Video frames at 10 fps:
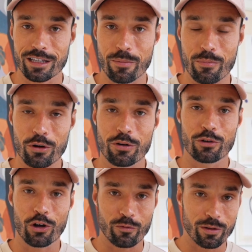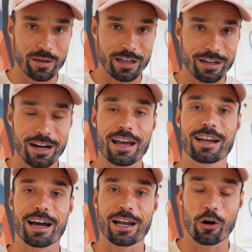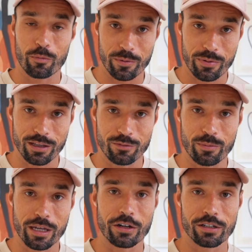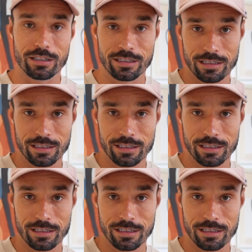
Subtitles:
the book will hopefully be here, and I hope the print will be good.